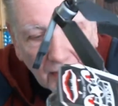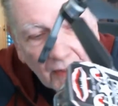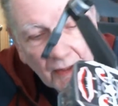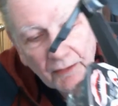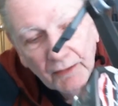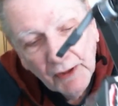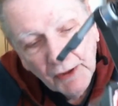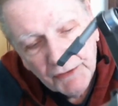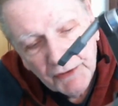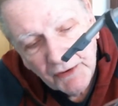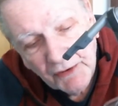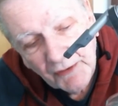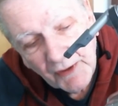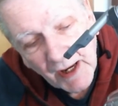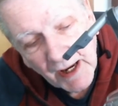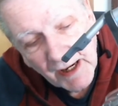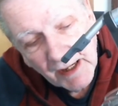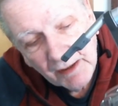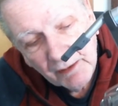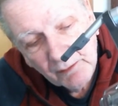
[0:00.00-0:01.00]
This is
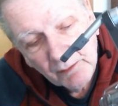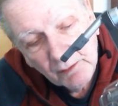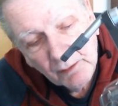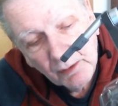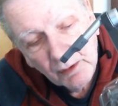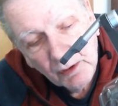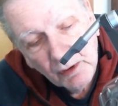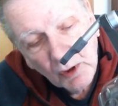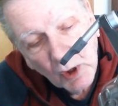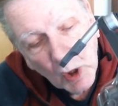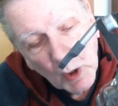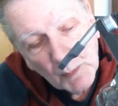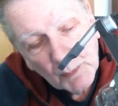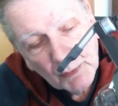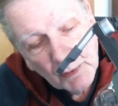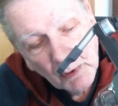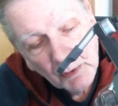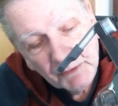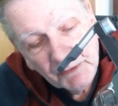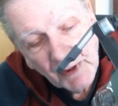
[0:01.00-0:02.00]
a
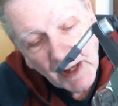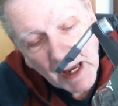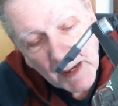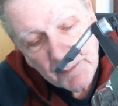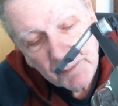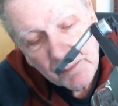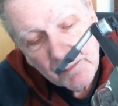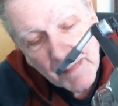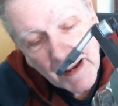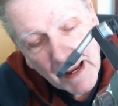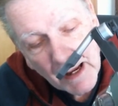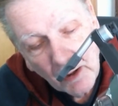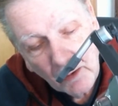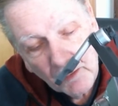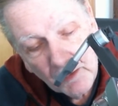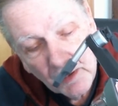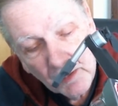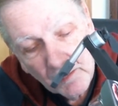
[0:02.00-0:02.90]
GoPro type mount.